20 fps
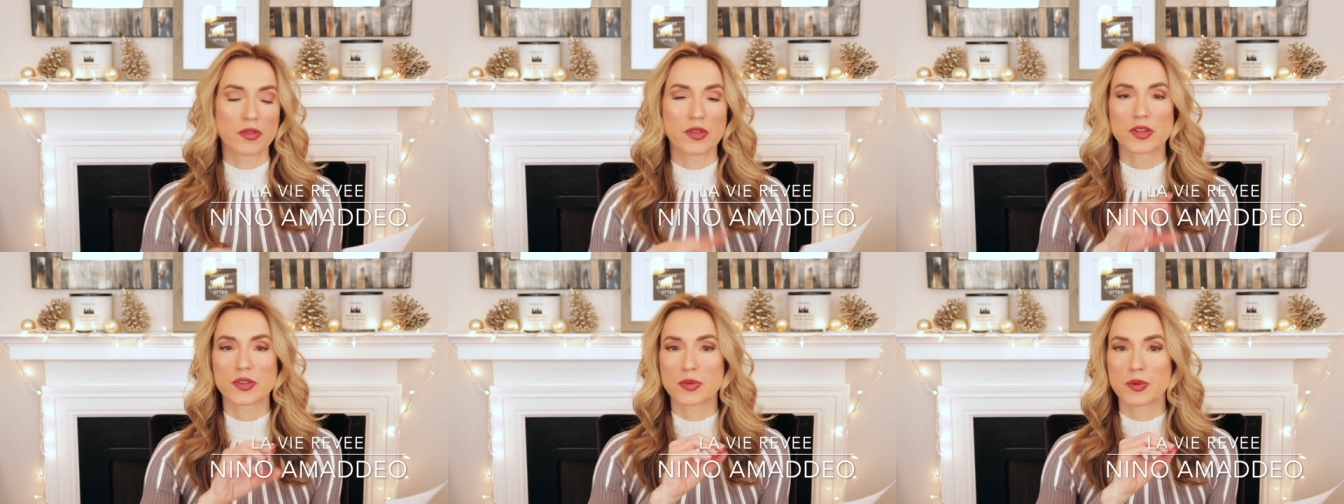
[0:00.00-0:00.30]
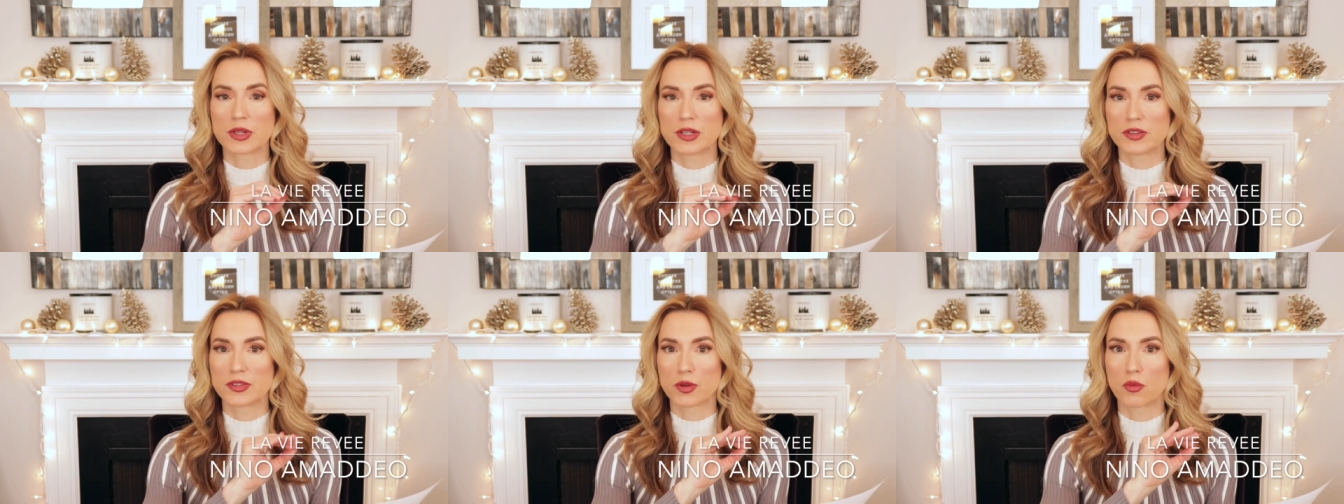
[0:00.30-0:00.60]
This
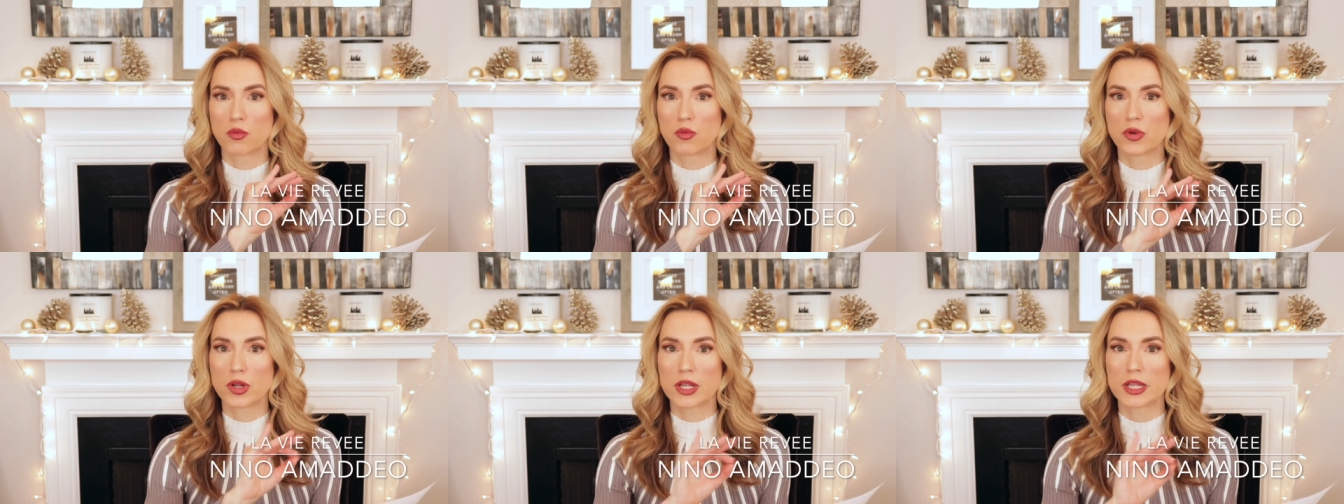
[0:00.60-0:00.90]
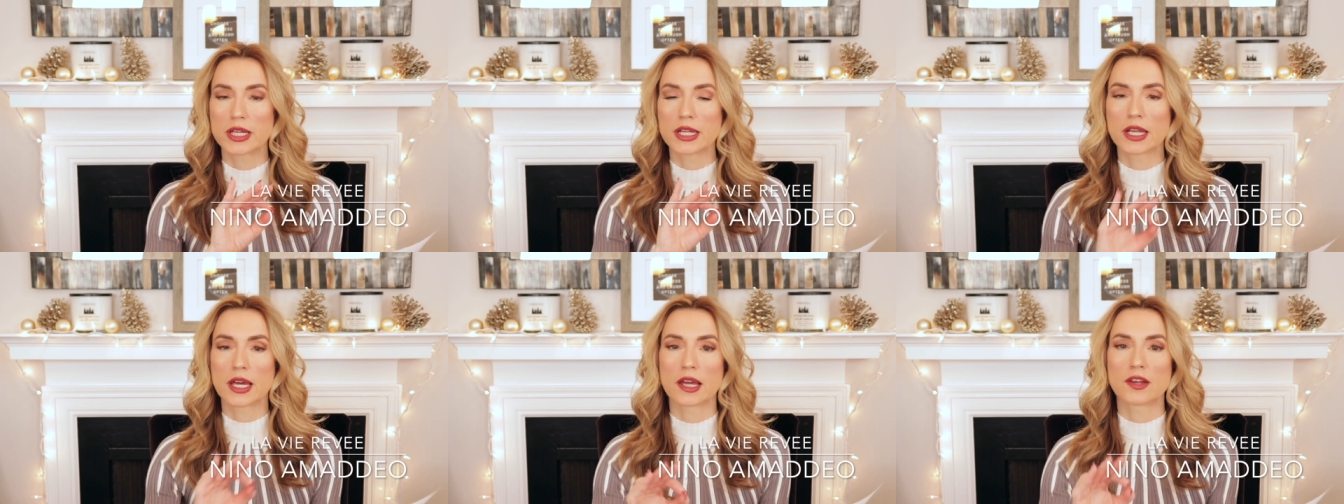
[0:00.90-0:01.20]
one is a
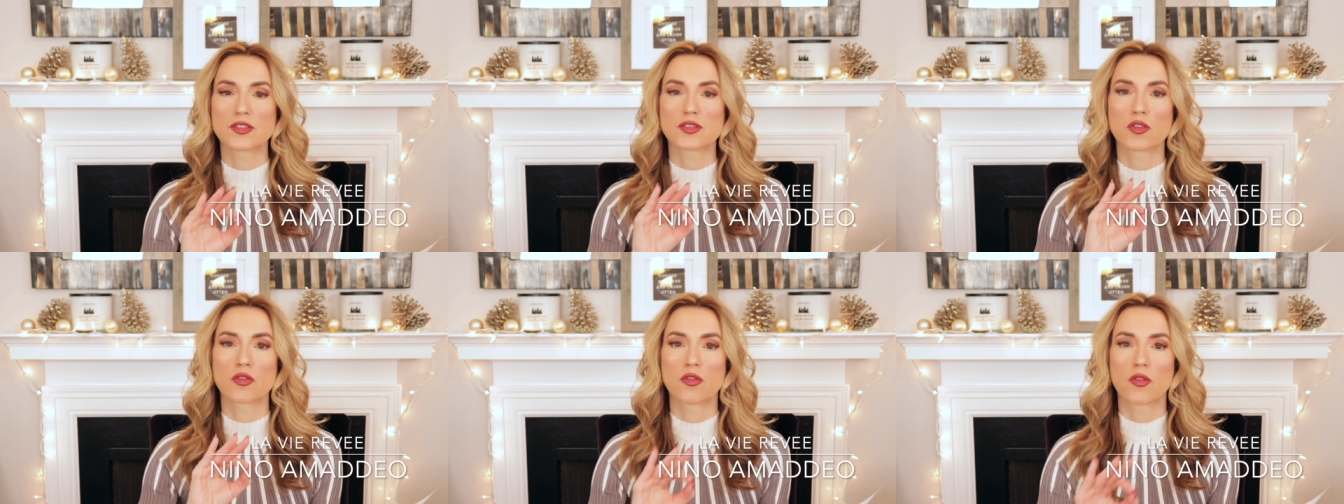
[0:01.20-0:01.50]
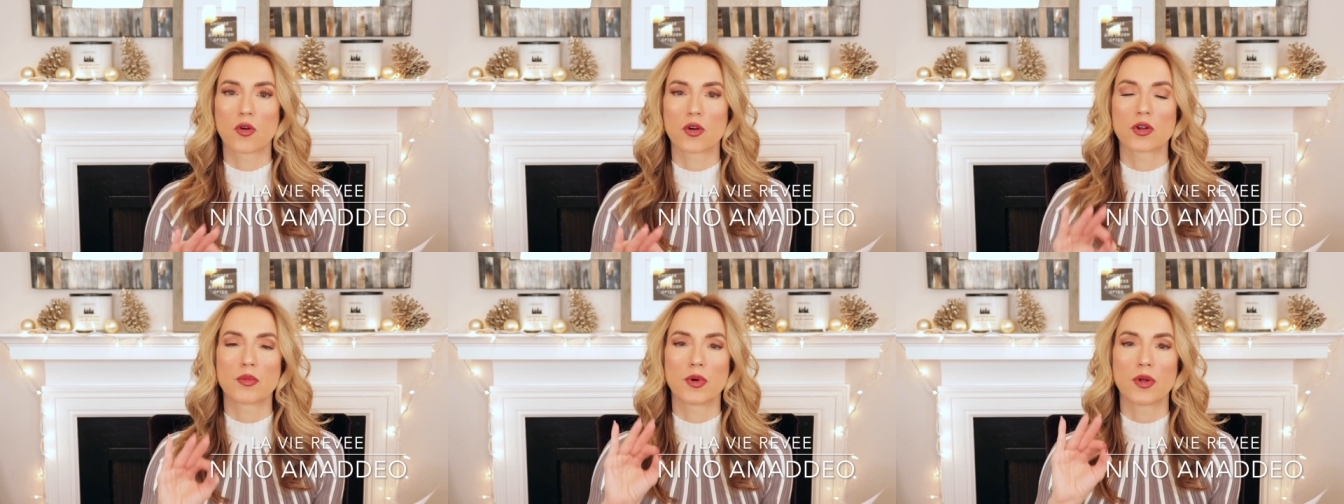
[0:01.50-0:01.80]
really nice
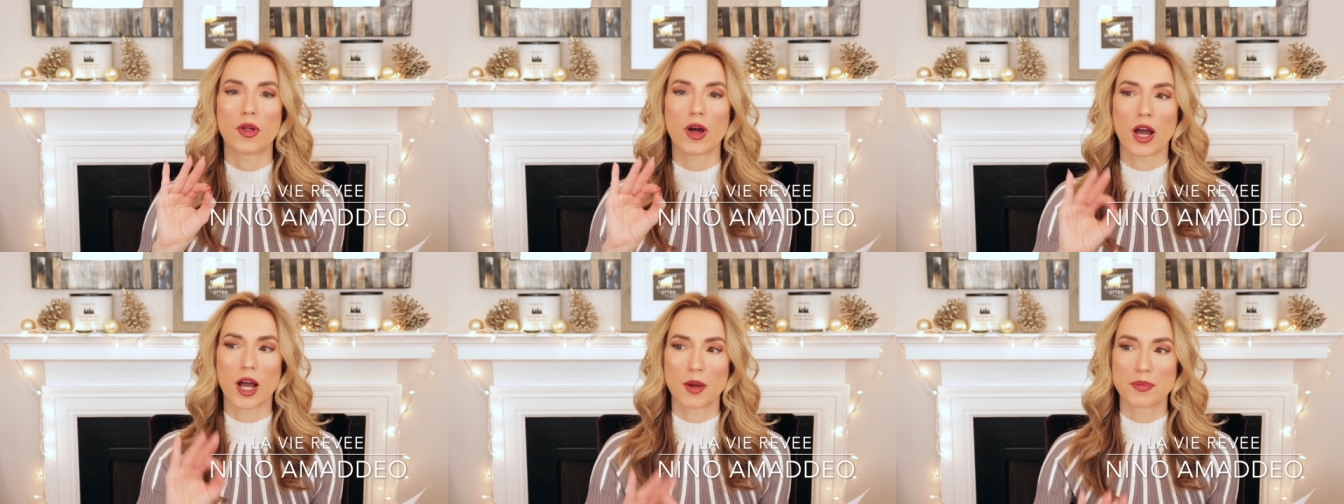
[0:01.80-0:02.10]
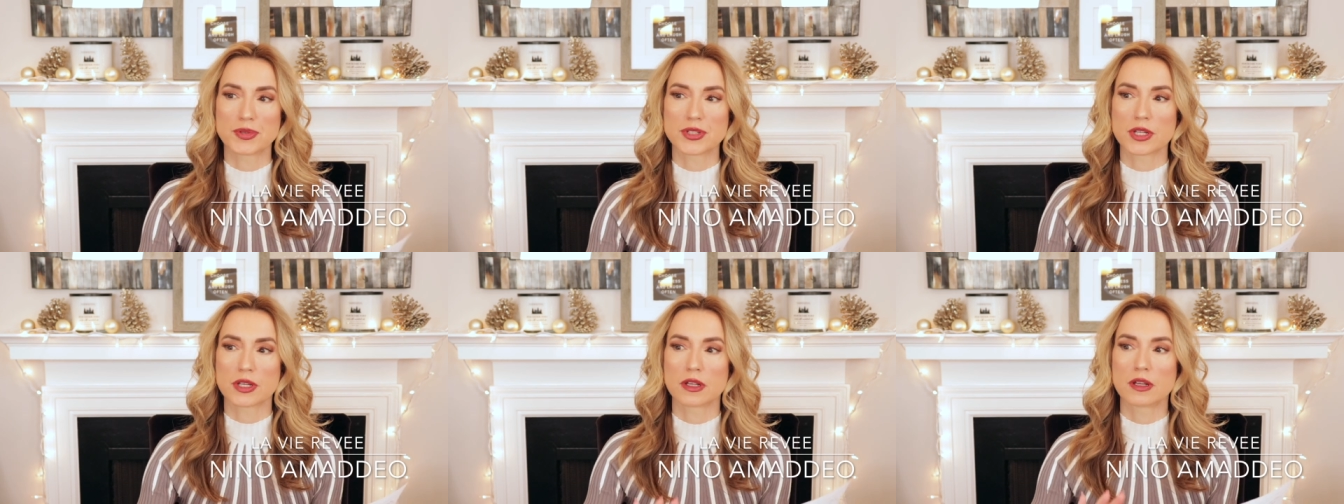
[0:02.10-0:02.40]
affordable
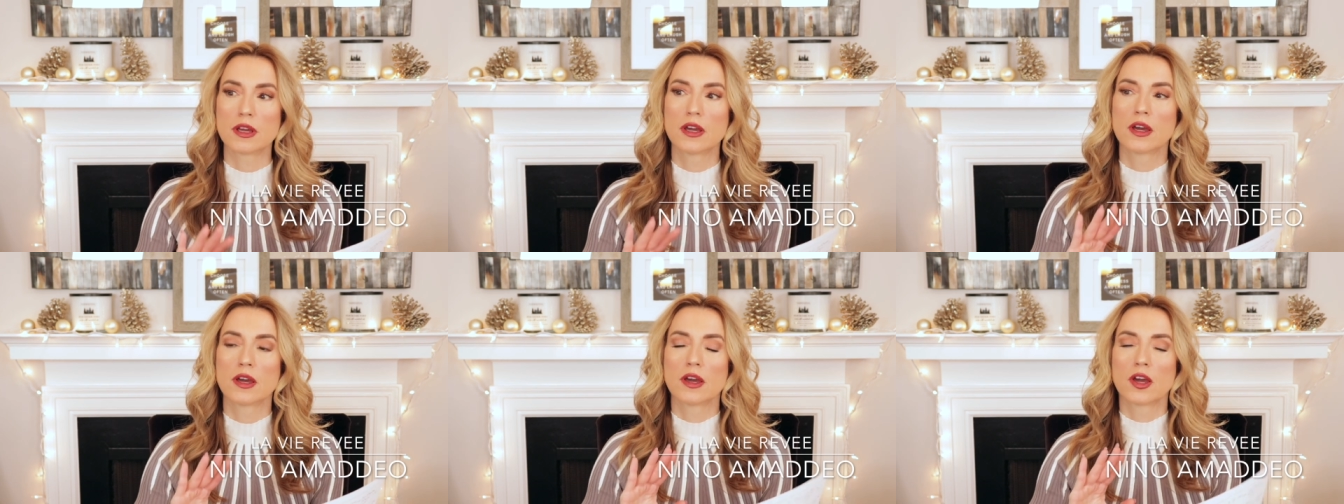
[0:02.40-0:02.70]
option